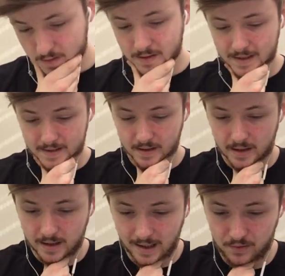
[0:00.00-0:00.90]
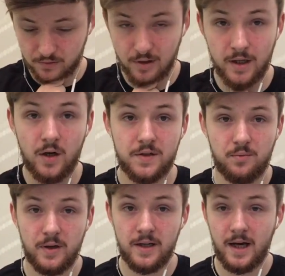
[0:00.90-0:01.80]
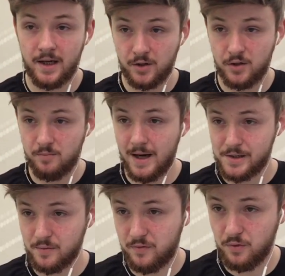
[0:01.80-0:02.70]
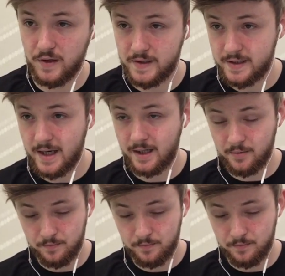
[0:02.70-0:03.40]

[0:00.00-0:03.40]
So that was a really nice win and a good matchup for this deck.